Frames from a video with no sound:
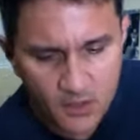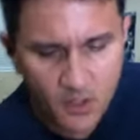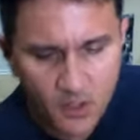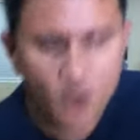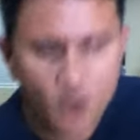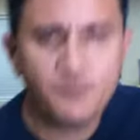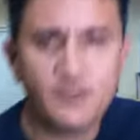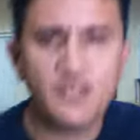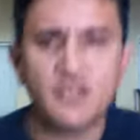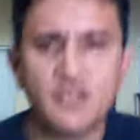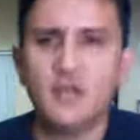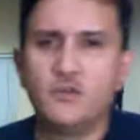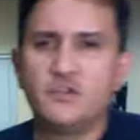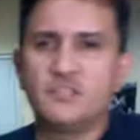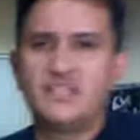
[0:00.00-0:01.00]
hopefully you
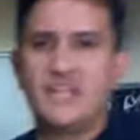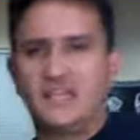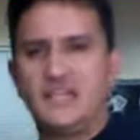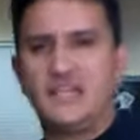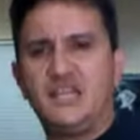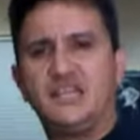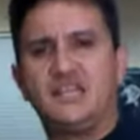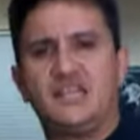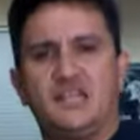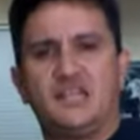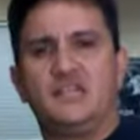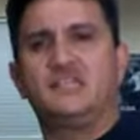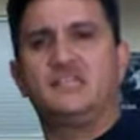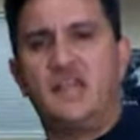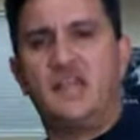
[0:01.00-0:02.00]
know the technique.
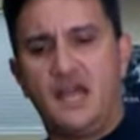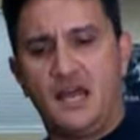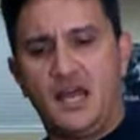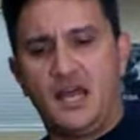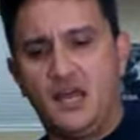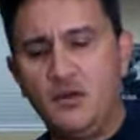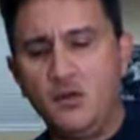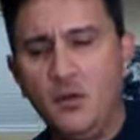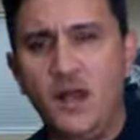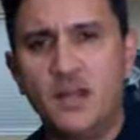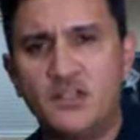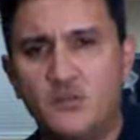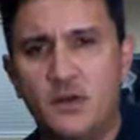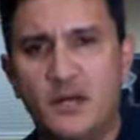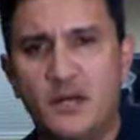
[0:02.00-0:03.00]
It's
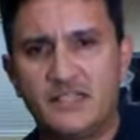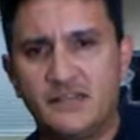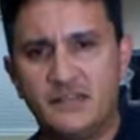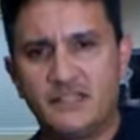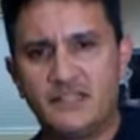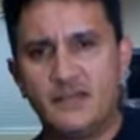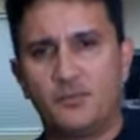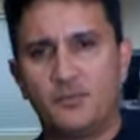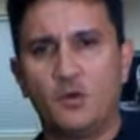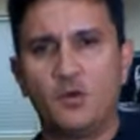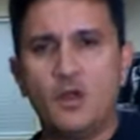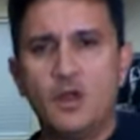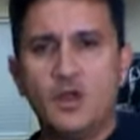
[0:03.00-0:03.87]
it's relatively simple.